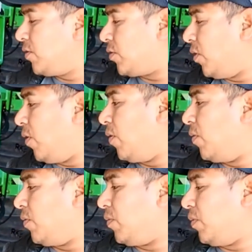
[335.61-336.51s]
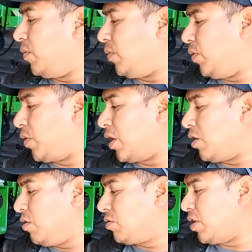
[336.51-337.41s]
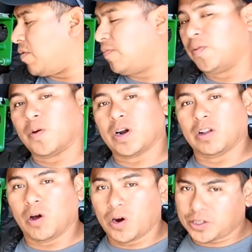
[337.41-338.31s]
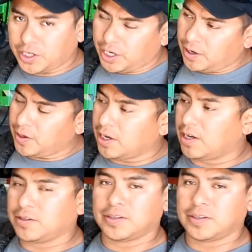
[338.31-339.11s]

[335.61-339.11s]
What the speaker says: So you can use them for a large area,